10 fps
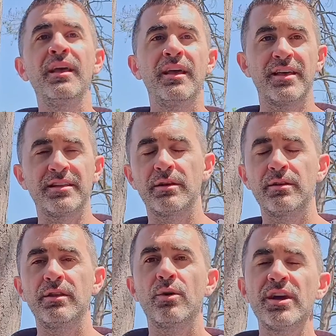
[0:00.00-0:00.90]
and like the,
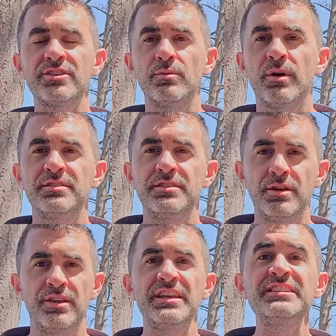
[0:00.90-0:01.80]
the question was, you
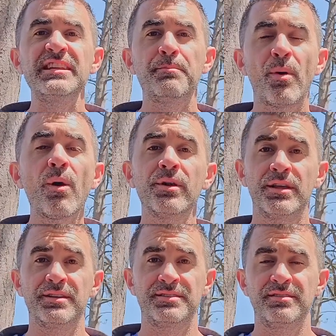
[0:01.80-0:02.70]
know, the easy to
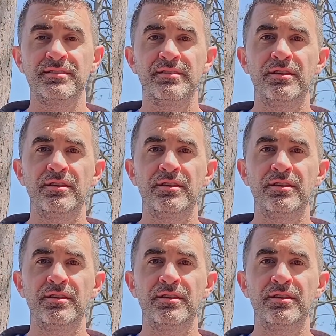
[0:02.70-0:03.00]
borrowness.